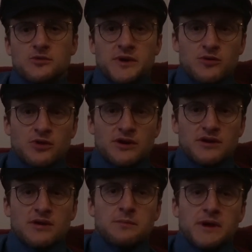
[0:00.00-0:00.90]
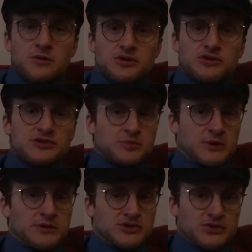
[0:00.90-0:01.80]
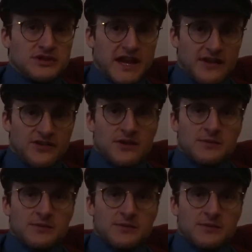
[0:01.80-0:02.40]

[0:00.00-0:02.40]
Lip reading: or marijuana may reduce premature death